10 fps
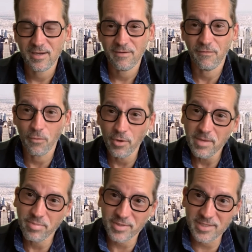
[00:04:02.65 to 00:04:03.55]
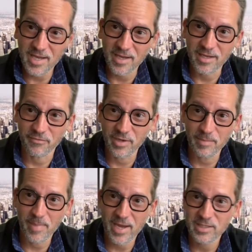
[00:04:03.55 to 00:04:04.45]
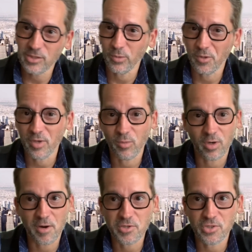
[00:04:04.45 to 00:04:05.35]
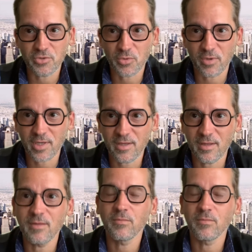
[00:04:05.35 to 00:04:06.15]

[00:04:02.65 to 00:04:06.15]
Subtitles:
40% if we get back to where we were on June 20th.